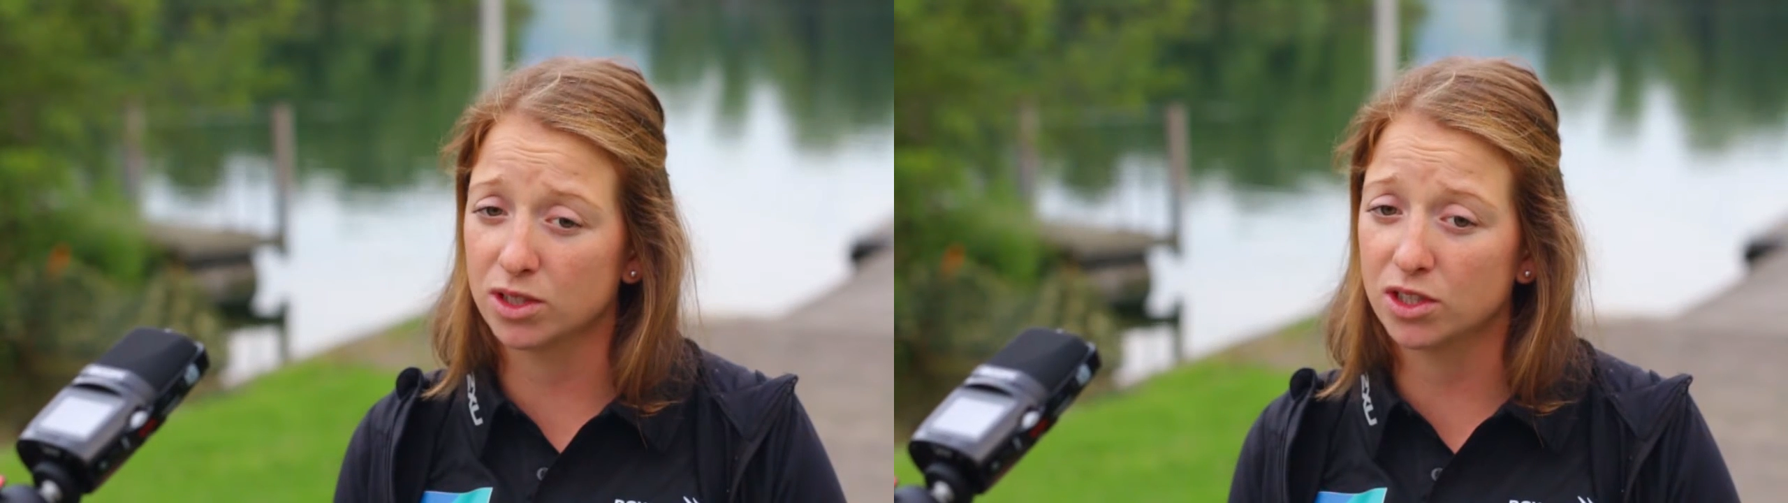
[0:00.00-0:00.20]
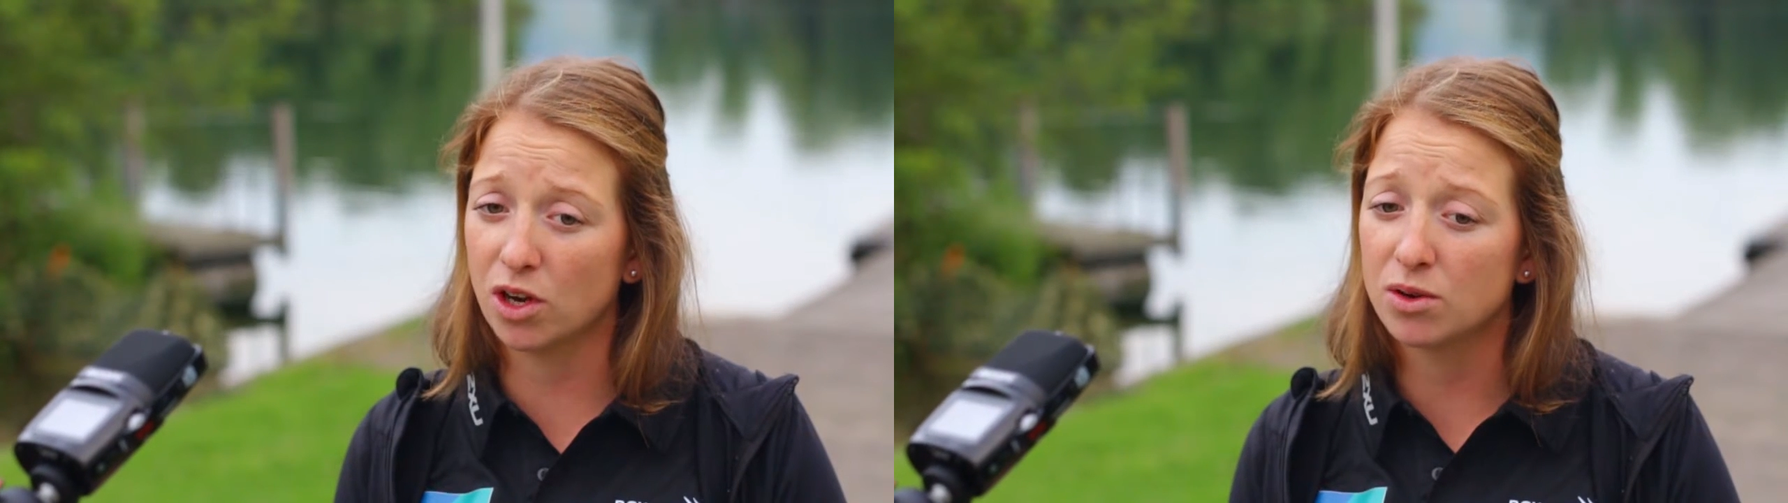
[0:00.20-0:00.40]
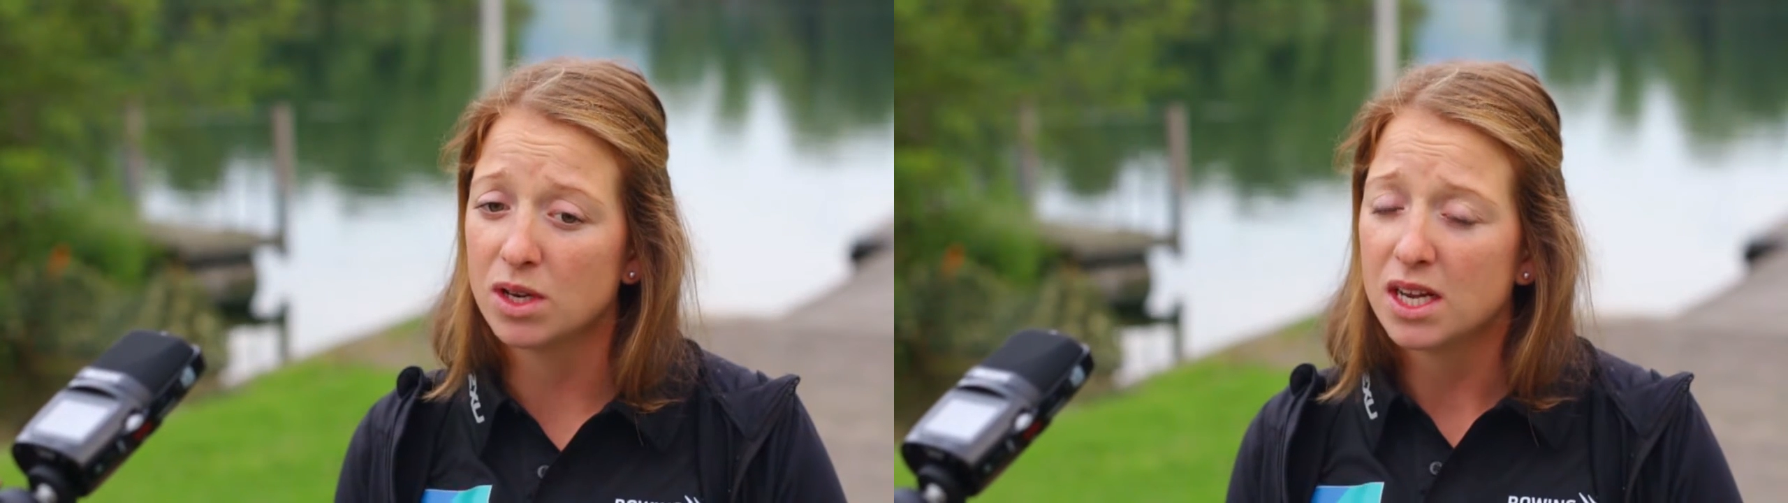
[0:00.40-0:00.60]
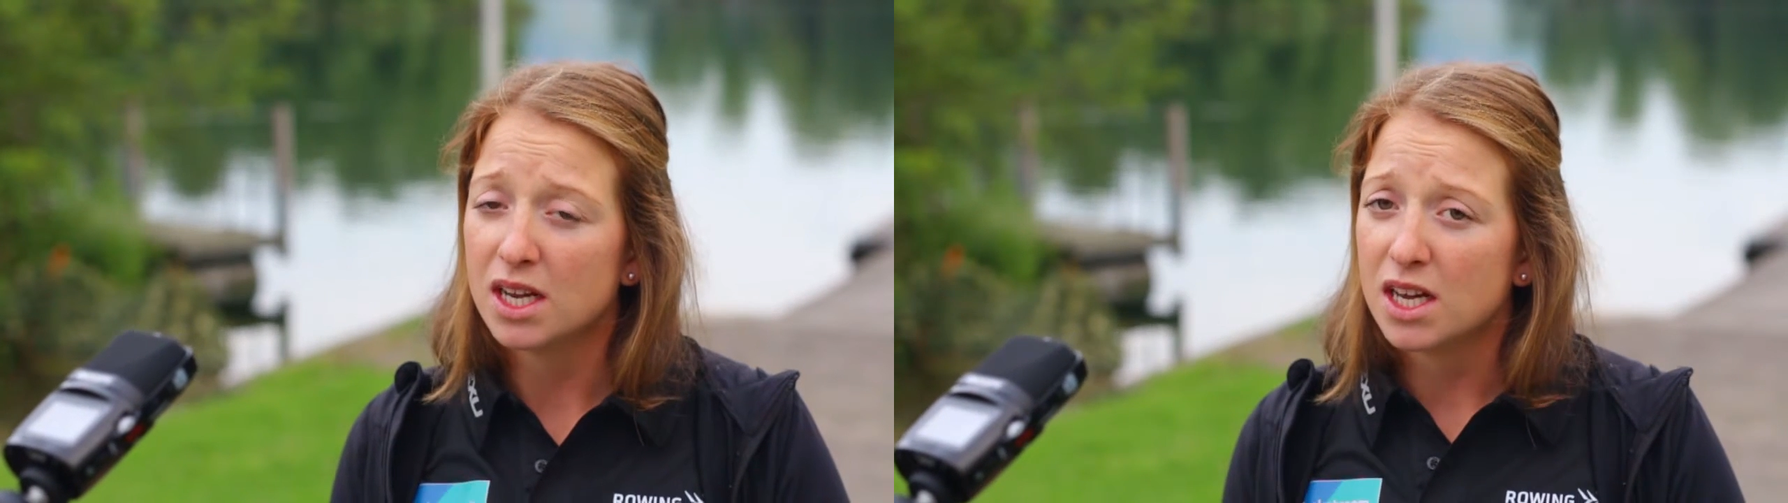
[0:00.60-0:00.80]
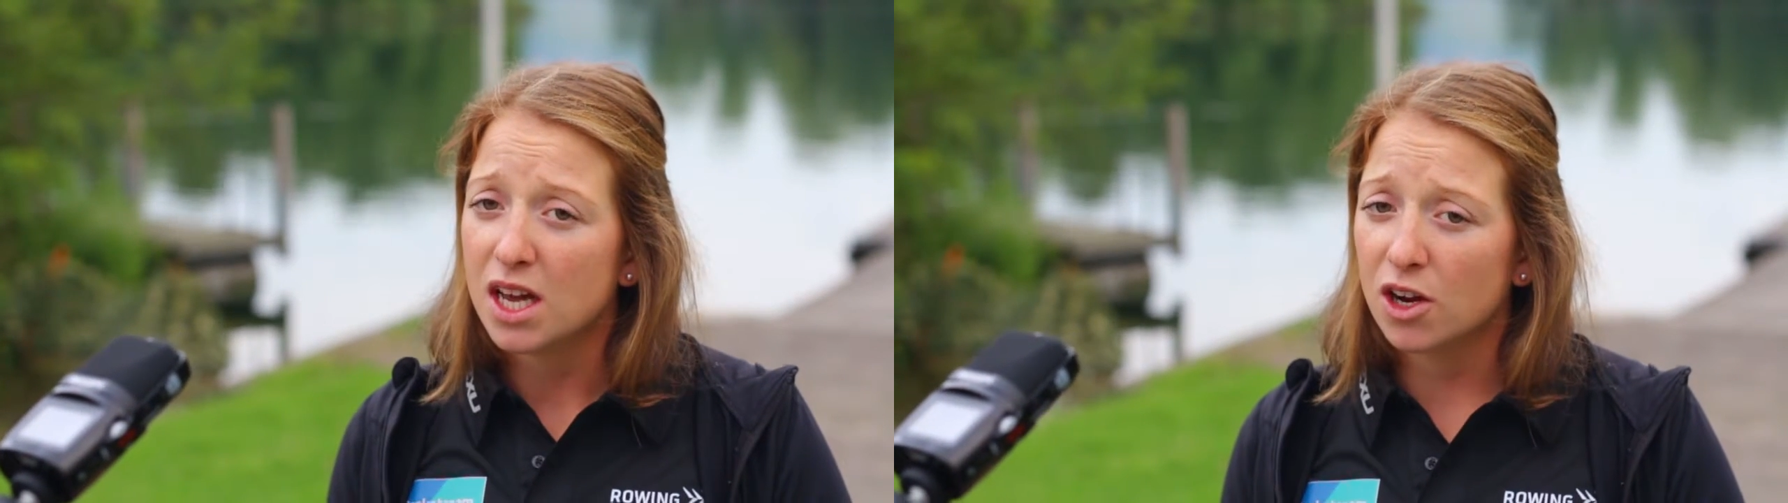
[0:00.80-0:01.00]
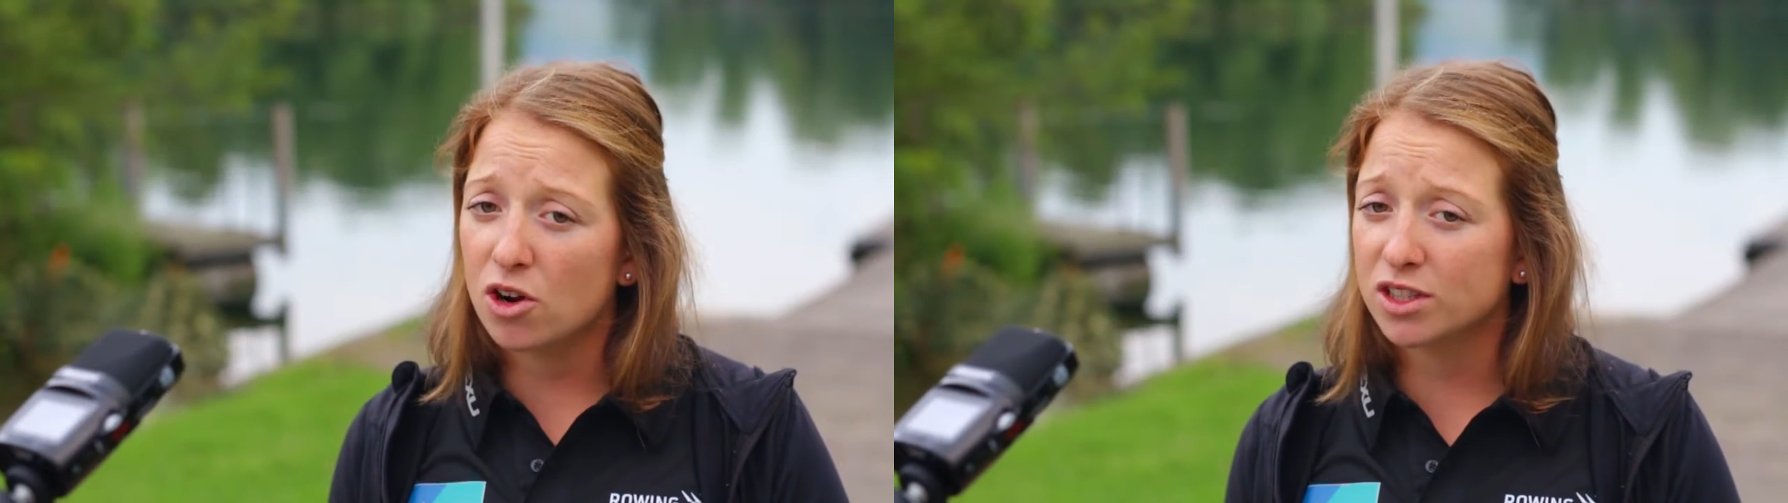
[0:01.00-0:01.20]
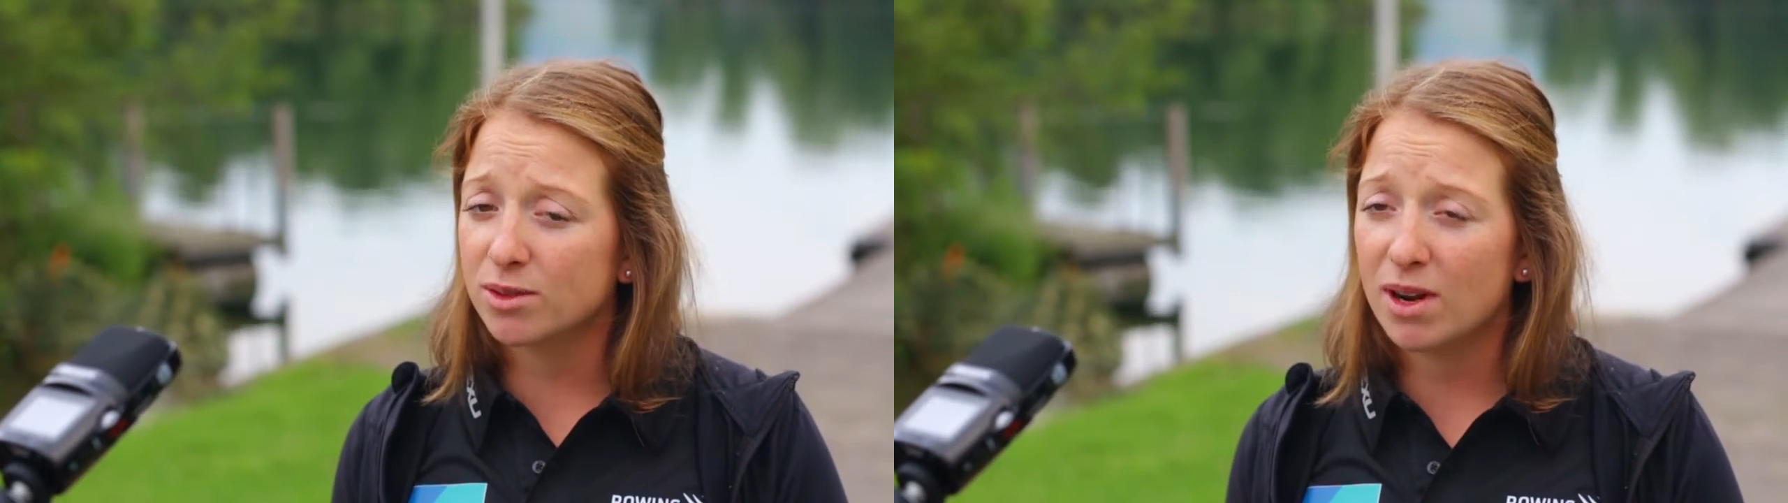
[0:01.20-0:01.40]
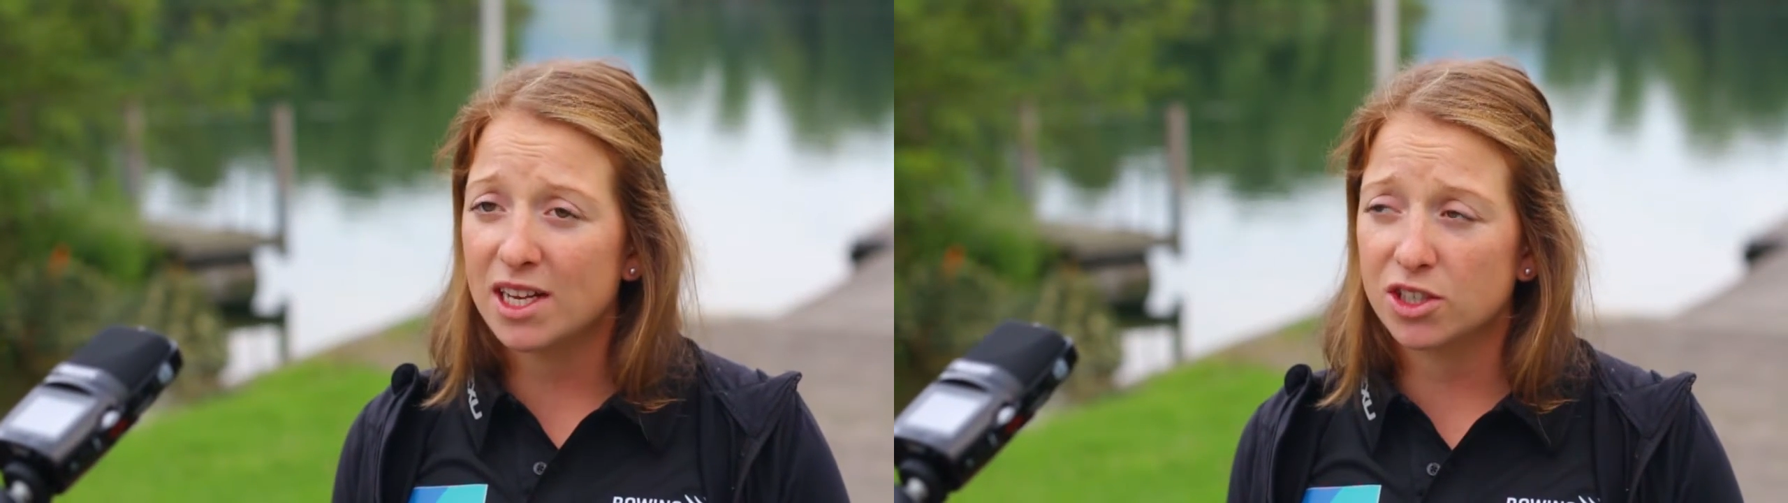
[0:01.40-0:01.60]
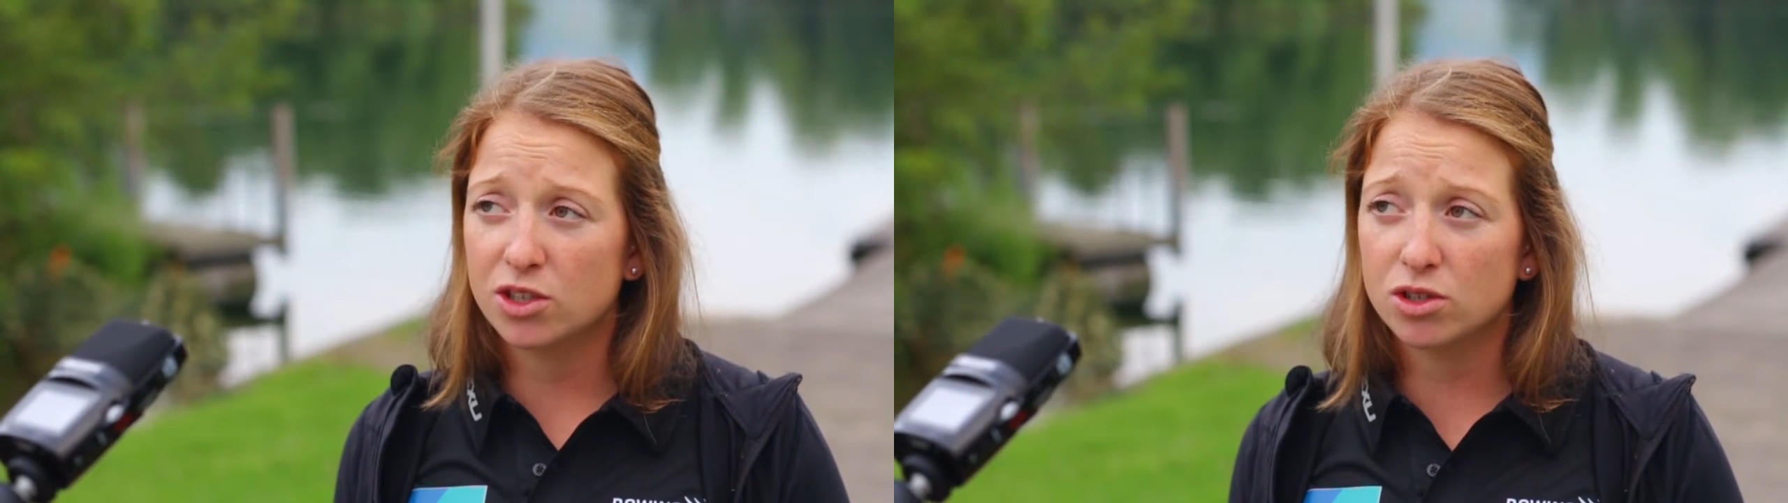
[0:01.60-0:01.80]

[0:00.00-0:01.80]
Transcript: So the coxswain plays a